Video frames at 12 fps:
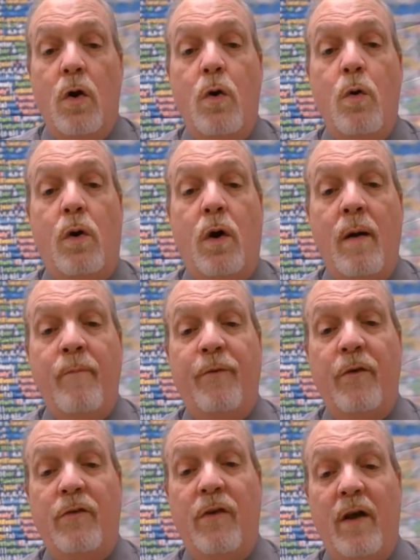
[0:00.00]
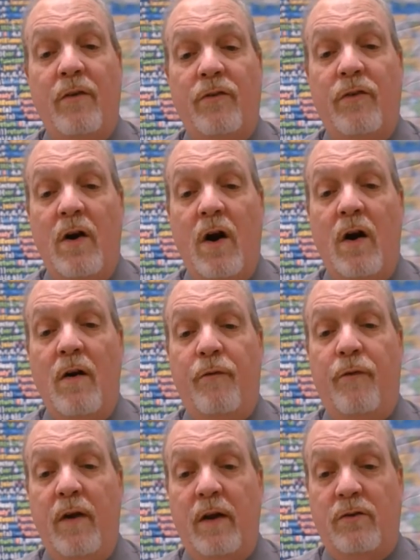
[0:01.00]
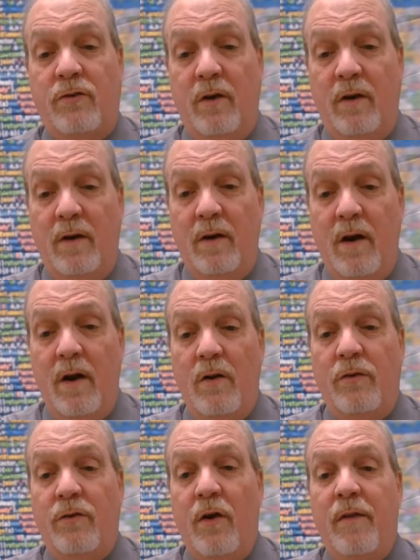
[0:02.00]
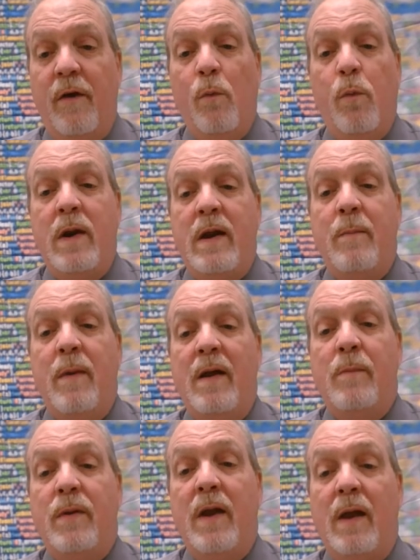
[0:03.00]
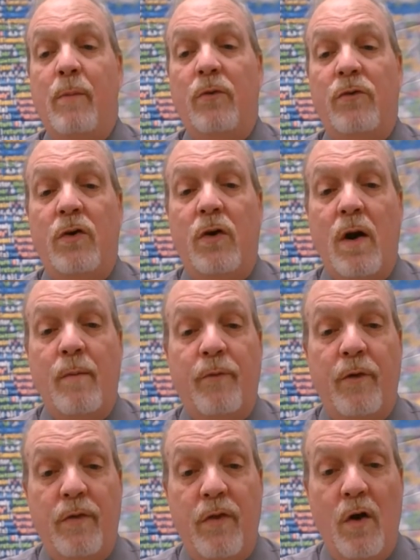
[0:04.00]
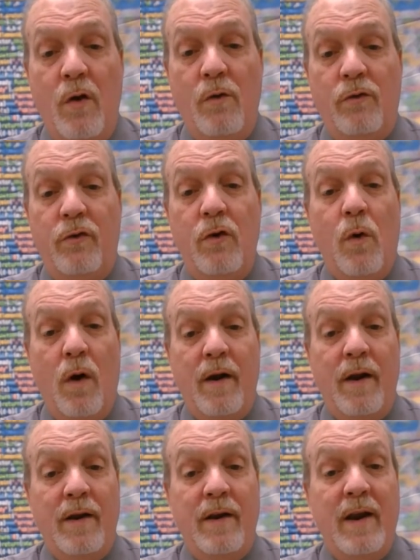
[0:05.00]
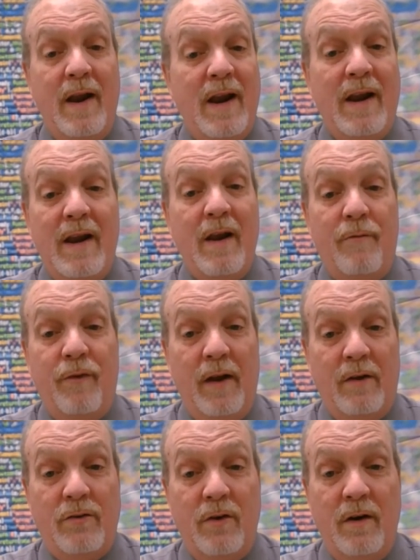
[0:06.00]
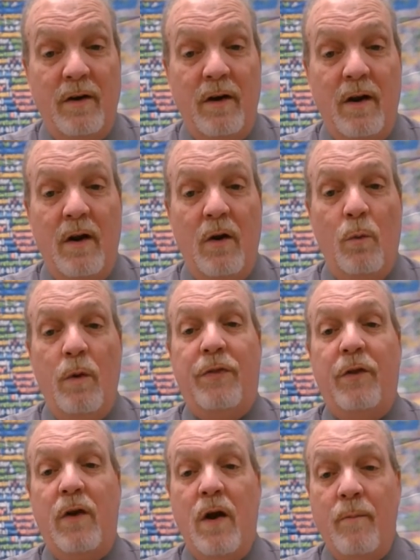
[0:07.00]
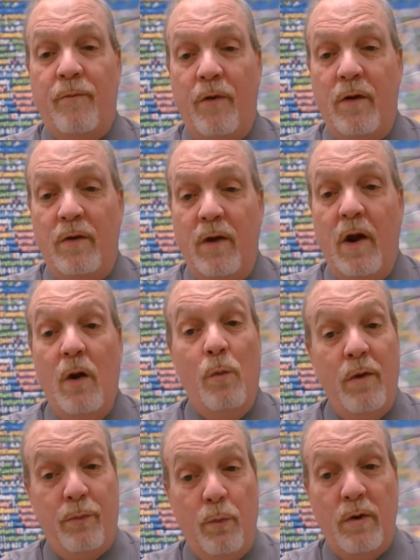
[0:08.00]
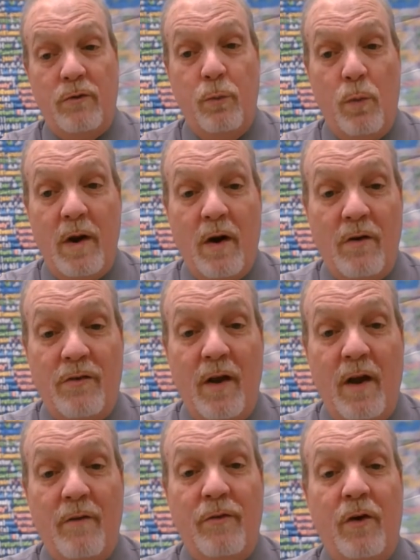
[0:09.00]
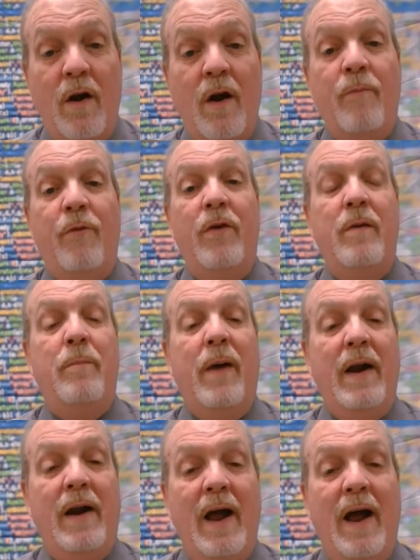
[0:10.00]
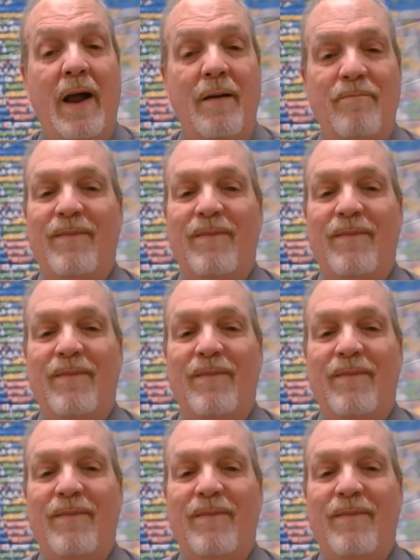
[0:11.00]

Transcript: who comforts us in our affliction, so that we may be able to comfort those who are in any affliction, with the comfort with which we ourselves are comforted by God.